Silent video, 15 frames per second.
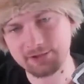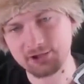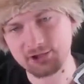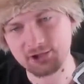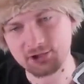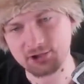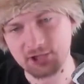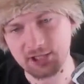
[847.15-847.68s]

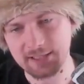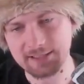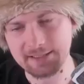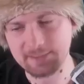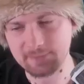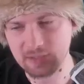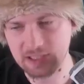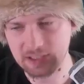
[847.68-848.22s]
Shan
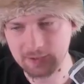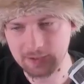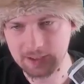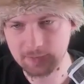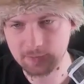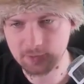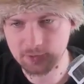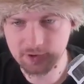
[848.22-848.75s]
is becoming
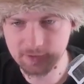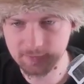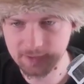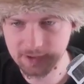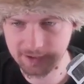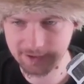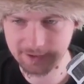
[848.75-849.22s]
pretty big,